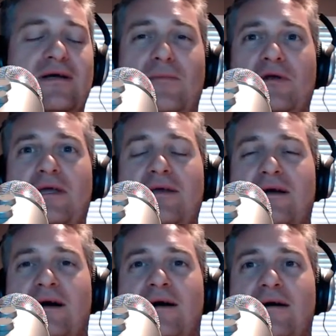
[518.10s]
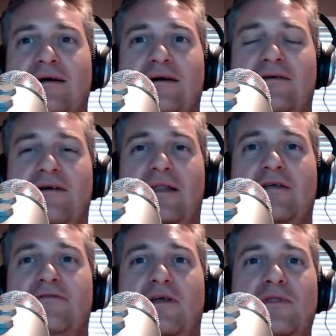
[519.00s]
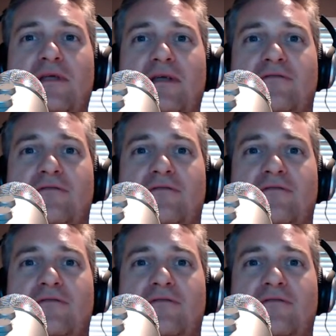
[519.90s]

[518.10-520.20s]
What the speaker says: community. I've had a lot of fun with it.